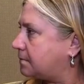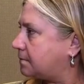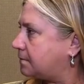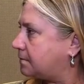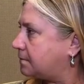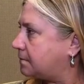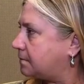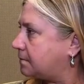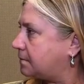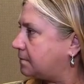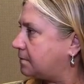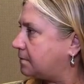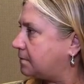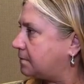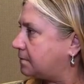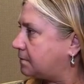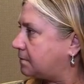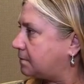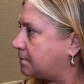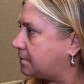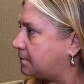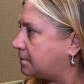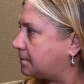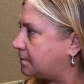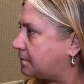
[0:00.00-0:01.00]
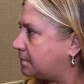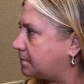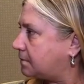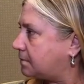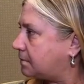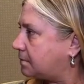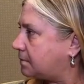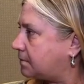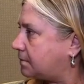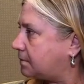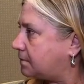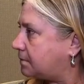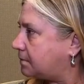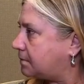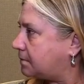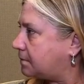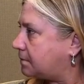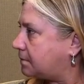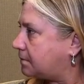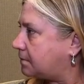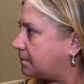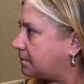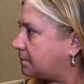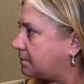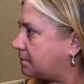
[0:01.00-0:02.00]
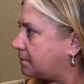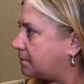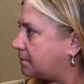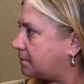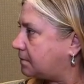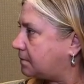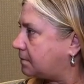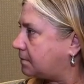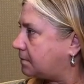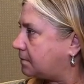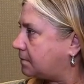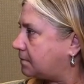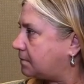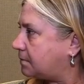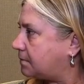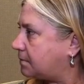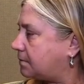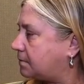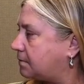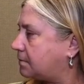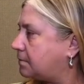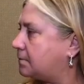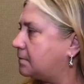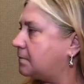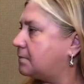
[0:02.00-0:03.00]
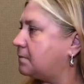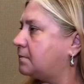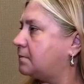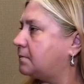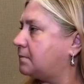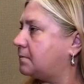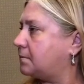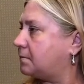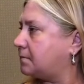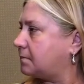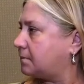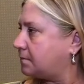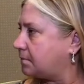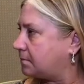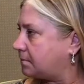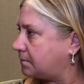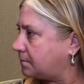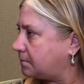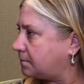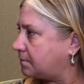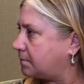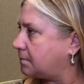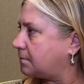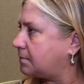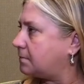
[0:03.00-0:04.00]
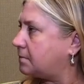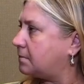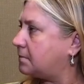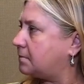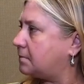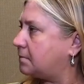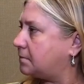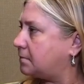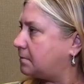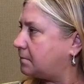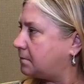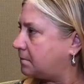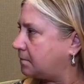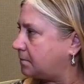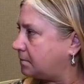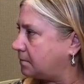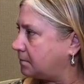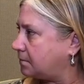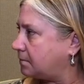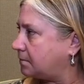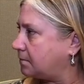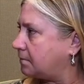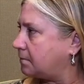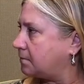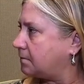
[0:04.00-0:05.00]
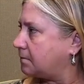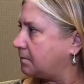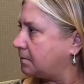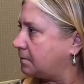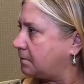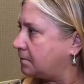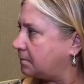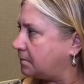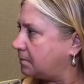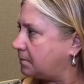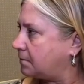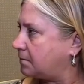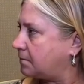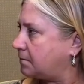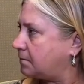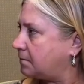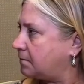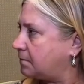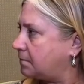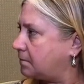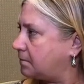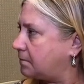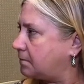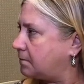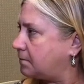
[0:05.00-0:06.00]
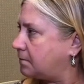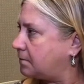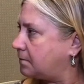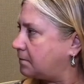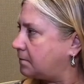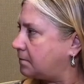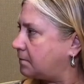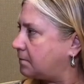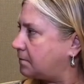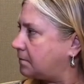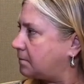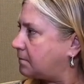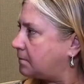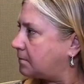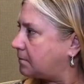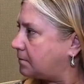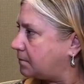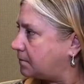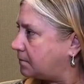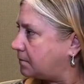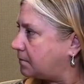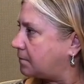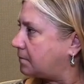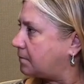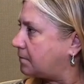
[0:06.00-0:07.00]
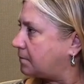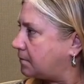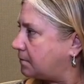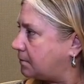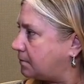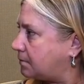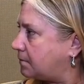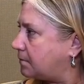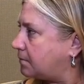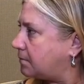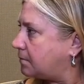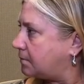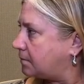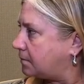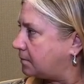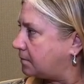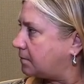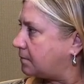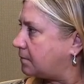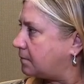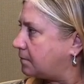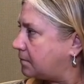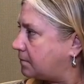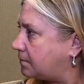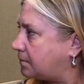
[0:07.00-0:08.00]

[no speech]